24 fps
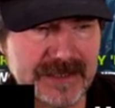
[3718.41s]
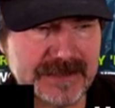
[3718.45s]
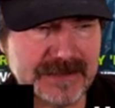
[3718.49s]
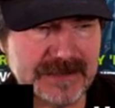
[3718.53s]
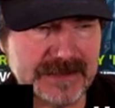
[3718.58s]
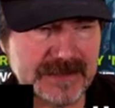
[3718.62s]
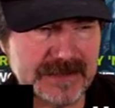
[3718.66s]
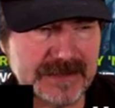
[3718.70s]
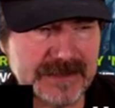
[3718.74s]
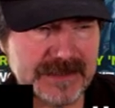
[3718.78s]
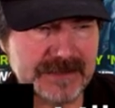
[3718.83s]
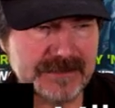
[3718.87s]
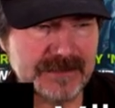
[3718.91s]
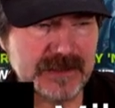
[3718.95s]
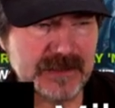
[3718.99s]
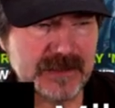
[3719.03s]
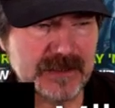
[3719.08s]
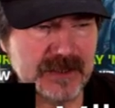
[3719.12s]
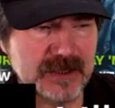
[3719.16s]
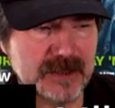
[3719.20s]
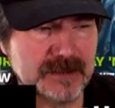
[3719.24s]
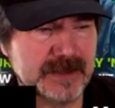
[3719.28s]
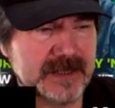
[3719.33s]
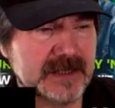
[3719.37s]
leave you a little
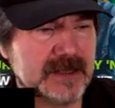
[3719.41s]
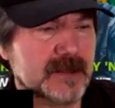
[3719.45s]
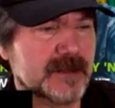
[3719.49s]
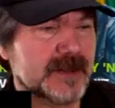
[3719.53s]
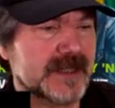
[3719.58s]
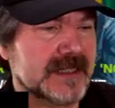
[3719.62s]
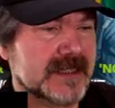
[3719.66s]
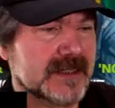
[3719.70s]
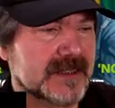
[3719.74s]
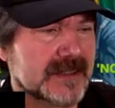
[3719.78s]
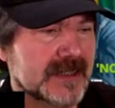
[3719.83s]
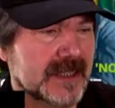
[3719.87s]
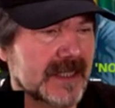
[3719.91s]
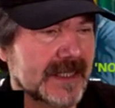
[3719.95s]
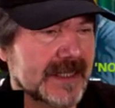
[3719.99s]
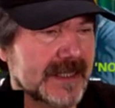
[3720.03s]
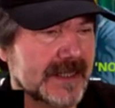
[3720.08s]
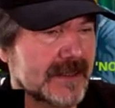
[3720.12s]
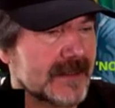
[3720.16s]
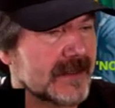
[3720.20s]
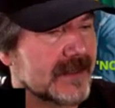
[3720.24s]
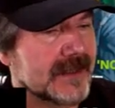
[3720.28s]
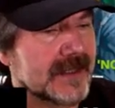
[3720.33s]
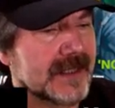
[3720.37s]
bit to be
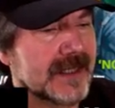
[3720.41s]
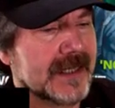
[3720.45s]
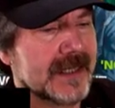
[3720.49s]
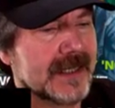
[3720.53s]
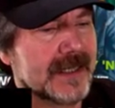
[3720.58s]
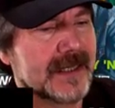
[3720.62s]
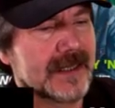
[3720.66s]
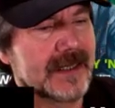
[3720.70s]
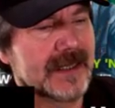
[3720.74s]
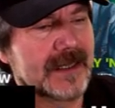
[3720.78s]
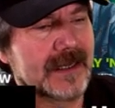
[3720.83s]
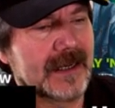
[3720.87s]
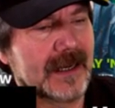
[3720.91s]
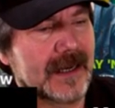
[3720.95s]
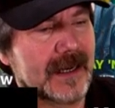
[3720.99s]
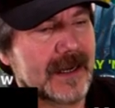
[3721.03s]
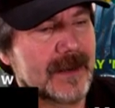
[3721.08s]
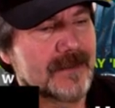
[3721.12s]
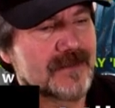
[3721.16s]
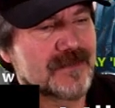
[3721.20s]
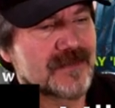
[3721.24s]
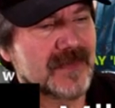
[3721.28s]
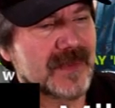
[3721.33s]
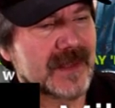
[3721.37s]
desired um,
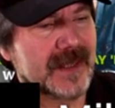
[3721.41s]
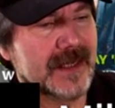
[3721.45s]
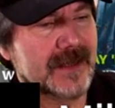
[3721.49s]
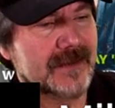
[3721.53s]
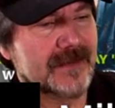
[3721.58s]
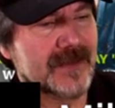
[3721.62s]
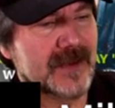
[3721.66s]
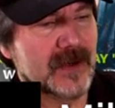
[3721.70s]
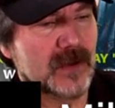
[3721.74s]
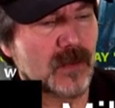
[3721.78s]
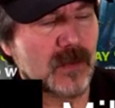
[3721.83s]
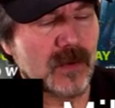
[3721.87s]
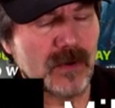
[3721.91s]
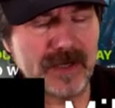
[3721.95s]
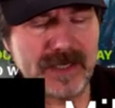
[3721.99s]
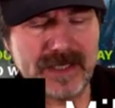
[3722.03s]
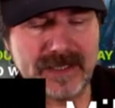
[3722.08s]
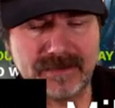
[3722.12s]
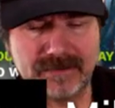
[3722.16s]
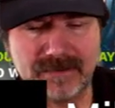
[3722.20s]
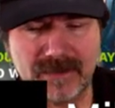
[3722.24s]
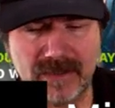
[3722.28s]
if they're working very